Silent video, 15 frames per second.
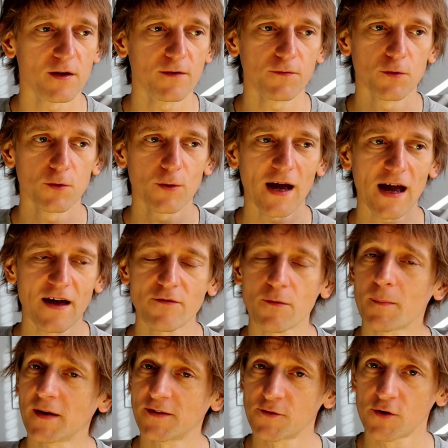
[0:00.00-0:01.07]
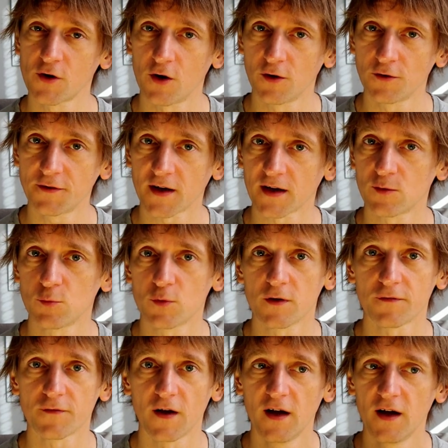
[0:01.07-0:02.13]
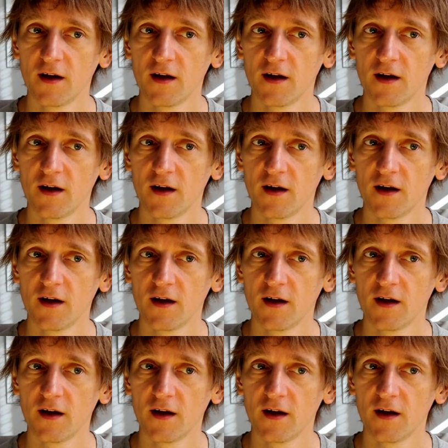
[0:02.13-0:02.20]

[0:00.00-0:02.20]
if you have a better contact with